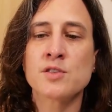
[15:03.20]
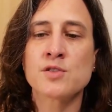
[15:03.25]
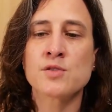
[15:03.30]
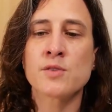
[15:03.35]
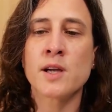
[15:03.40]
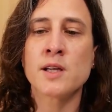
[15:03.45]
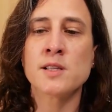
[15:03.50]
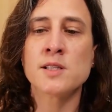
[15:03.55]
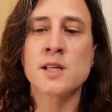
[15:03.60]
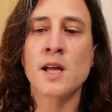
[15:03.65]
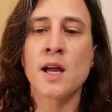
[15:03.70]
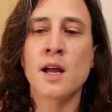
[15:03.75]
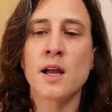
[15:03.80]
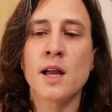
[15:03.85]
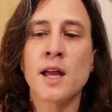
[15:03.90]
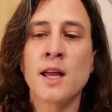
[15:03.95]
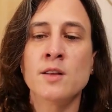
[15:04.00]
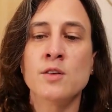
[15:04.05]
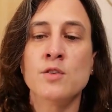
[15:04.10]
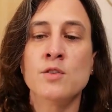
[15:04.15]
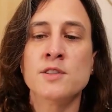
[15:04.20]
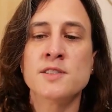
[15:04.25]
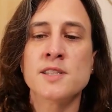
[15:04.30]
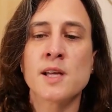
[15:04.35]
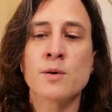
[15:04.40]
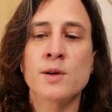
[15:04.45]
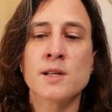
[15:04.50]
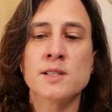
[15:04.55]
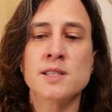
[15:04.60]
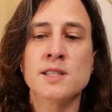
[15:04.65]
arthralgia, and
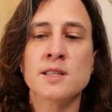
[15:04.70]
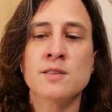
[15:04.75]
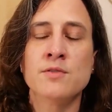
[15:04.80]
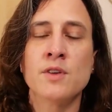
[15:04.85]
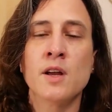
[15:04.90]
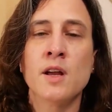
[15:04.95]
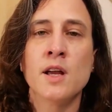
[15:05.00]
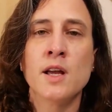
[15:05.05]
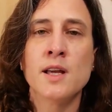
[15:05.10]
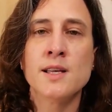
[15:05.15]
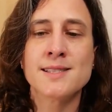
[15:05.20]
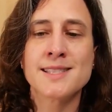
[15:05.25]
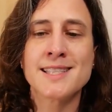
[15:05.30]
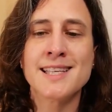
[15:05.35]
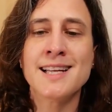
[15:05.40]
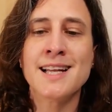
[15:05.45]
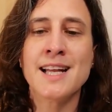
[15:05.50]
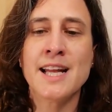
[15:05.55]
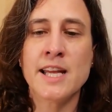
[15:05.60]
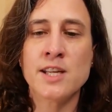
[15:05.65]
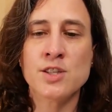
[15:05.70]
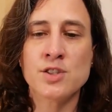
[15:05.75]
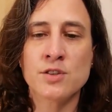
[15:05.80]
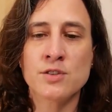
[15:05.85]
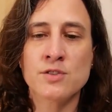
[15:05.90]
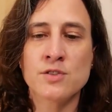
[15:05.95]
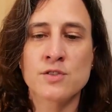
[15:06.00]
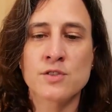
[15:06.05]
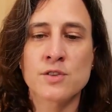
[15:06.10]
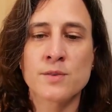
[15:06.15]
ulcerative skin
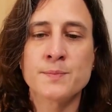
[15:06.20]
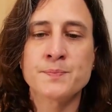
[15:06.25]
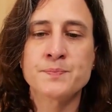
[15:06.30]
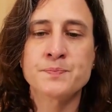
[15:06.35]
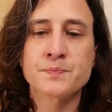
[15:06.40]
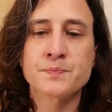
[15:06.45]
lesions.